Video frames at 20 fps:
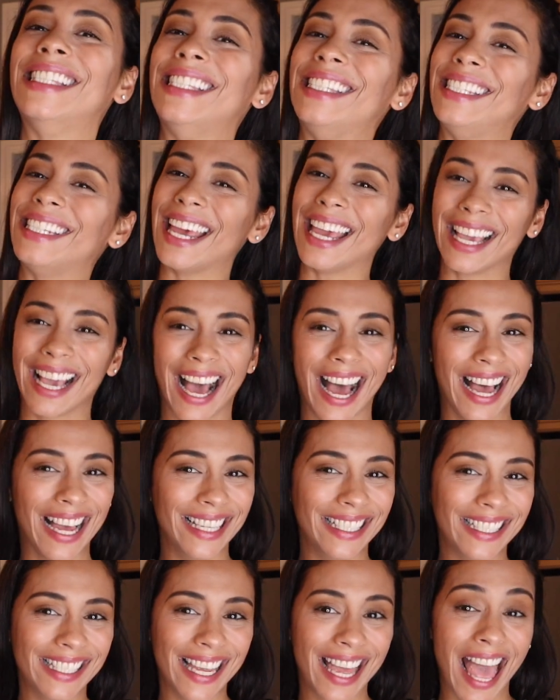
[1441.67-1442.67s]
stay
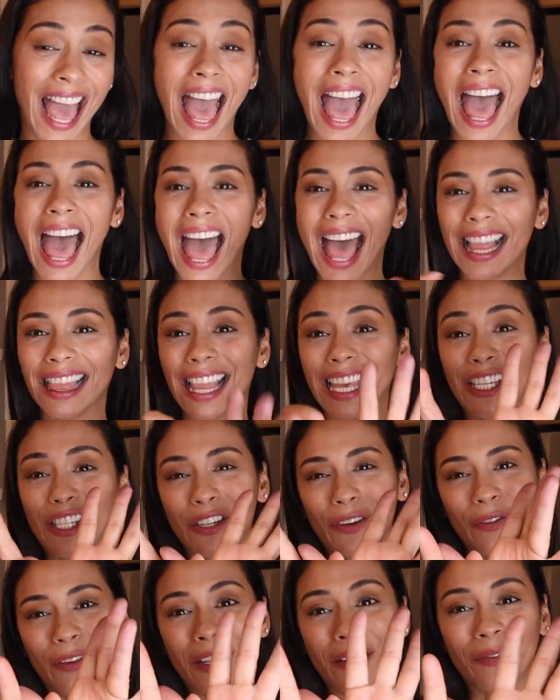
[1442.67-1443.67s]
kind, and let
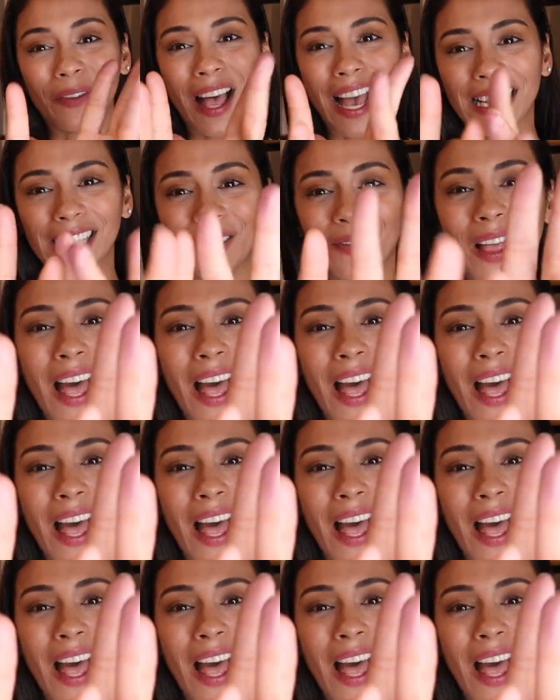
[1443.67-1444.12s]
your big flags